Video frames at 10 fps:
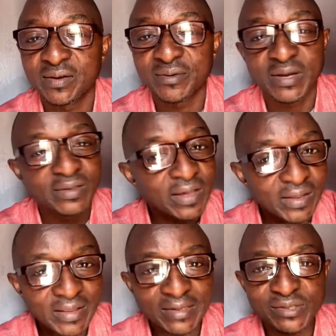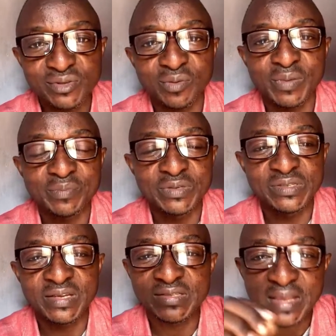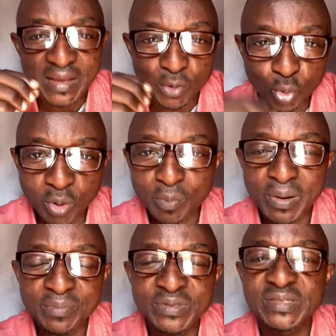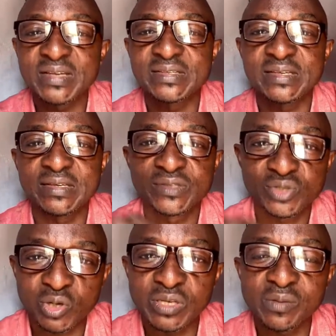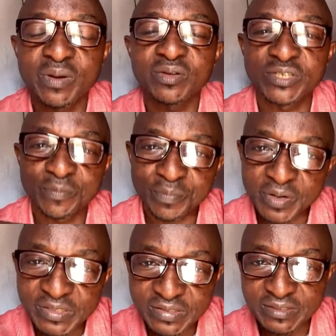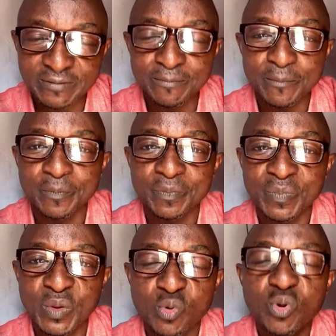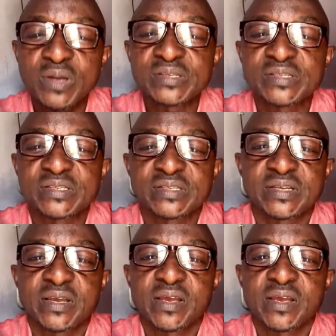All right, that is not my business. What my business is talking about the person who has